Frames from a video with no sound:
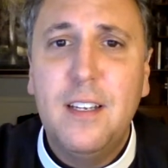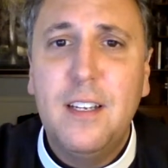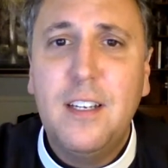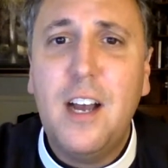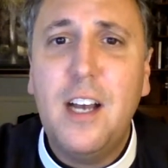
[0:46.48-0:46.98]

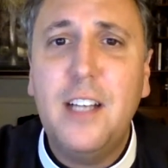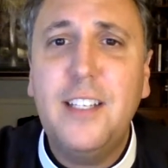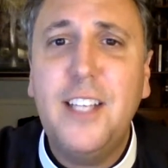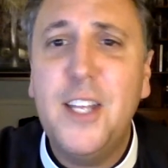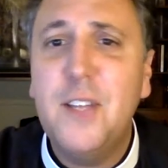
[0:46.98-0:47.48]
God
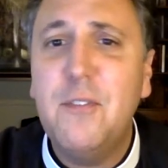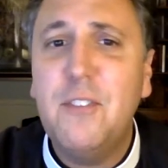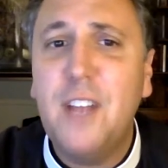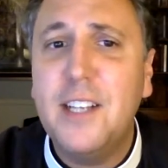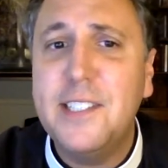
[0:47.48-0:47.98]
gives
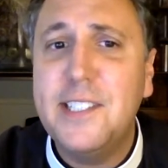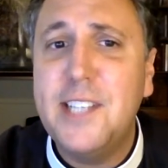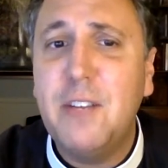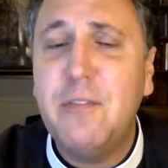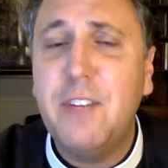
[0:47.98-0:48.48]
God's
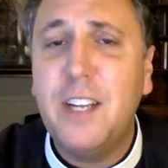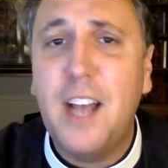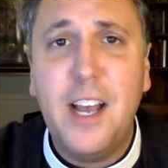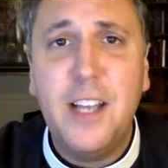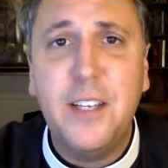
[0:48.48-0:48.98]
self a
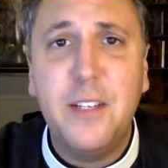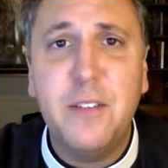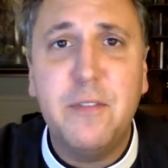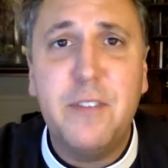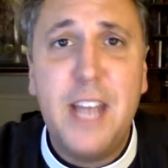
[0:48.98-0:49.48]
kind of
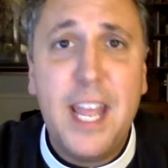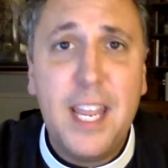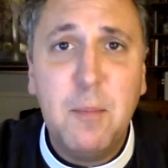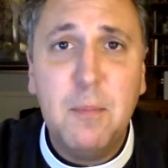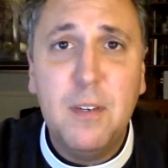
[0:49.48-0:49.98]

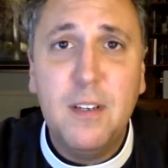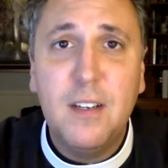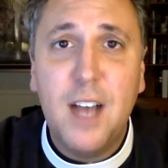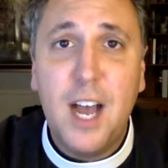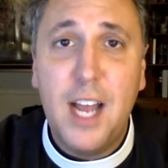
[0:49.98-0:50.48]
name,
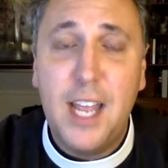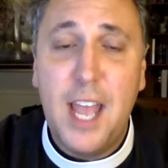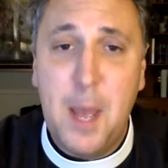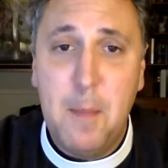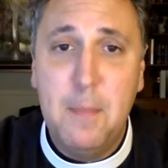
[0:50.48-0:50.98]
I
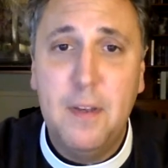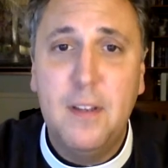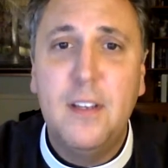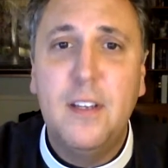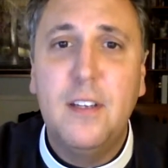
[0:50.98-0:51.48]
am,
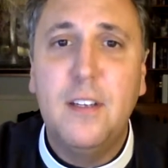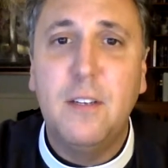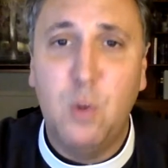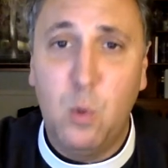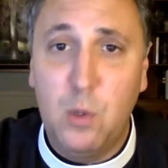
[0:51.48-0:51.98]
of
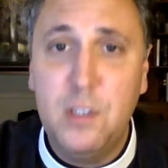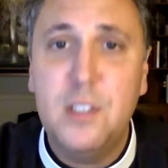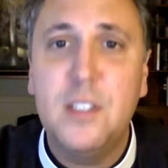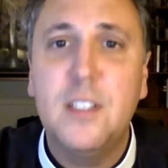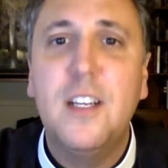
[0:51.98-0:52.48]

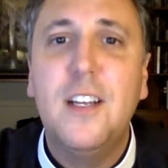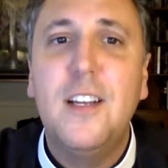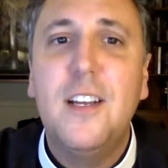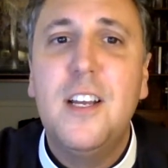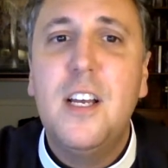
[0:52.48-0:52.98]
course.
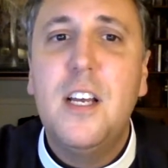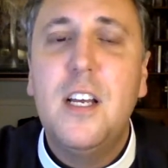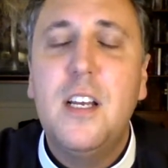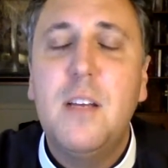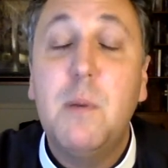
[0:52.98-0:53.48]

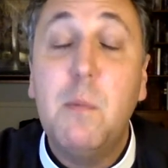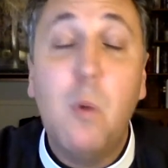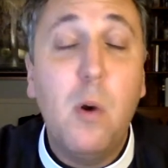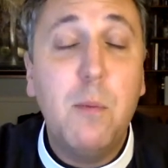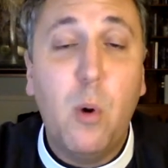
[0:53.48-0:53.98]
But
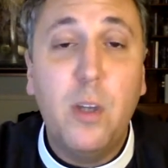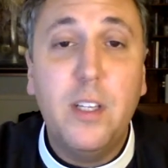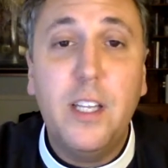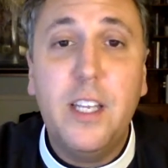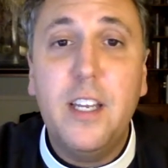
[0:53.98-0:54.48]
more
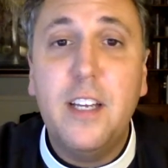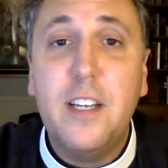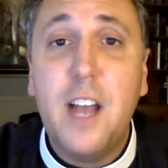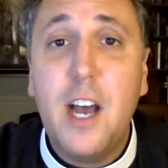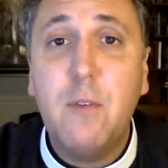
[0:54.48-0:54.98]
importantly,
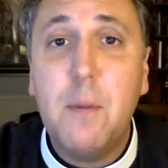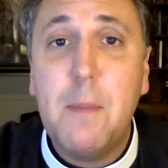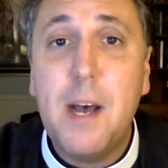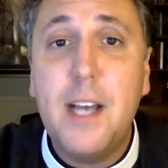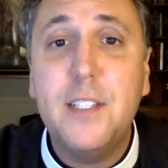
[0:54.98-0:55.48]
God
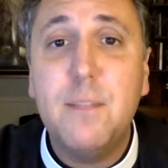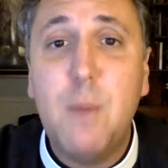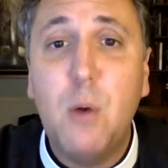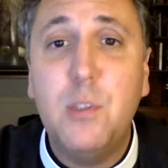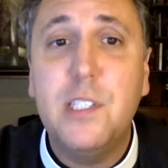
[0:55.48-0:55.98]
reminds
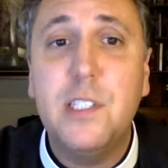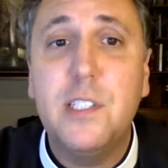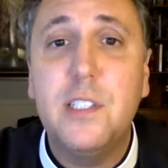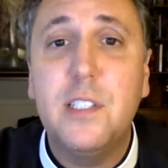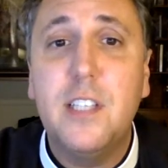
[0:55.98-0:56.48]

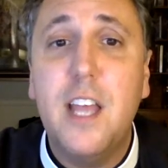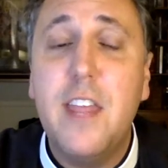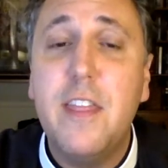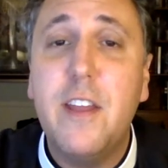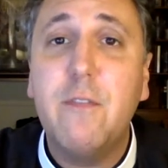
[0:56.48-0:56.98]
Moses, and
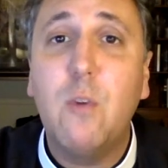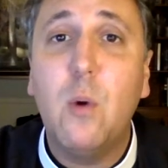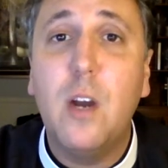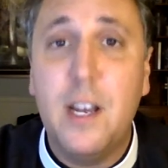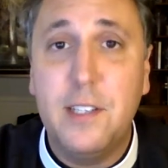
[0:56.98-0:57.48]

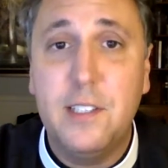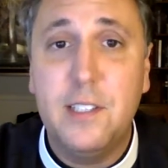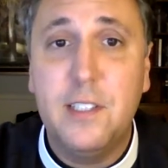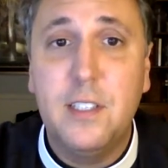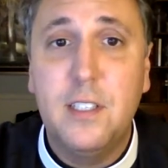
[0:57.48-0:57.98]
therefore
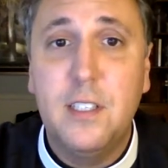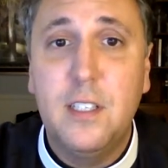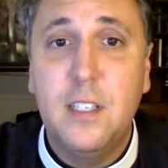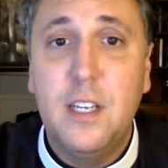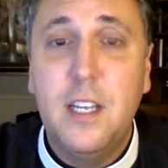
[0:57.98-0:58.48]
us,
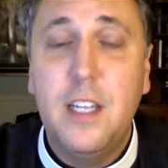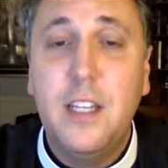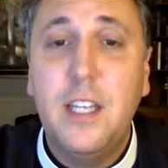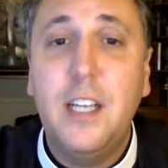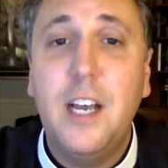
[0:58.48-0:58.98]

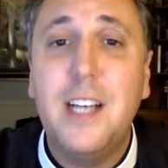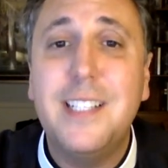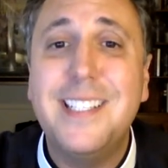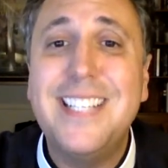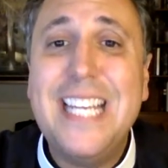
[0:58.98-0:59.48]
that God
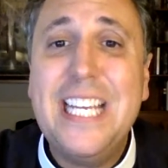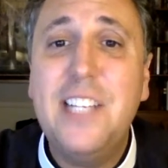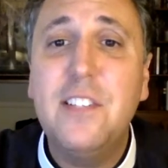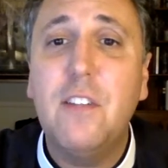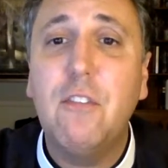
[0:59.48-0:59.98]

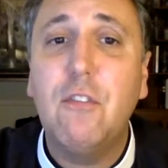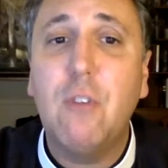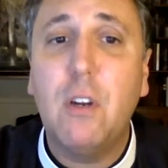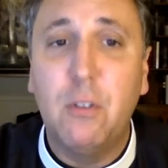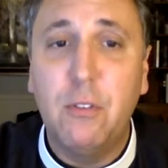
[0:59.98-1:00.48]
sees the
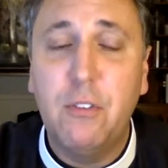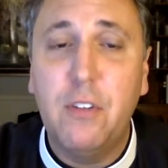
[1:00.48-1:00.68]
struggles